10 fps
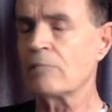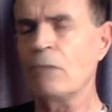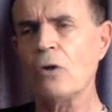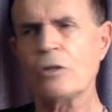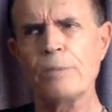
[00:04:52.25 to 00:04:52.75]

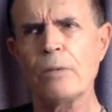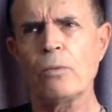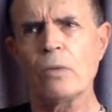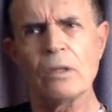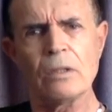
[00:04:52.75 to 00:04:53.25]
most
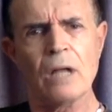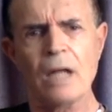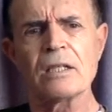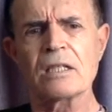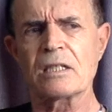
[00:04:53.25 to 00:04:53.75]
people
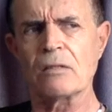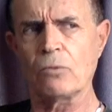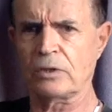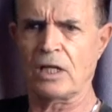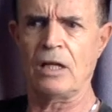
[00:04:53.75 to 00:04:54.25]

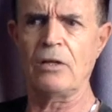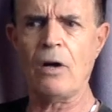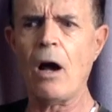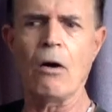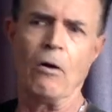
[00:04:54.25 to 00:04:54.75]
will tell you,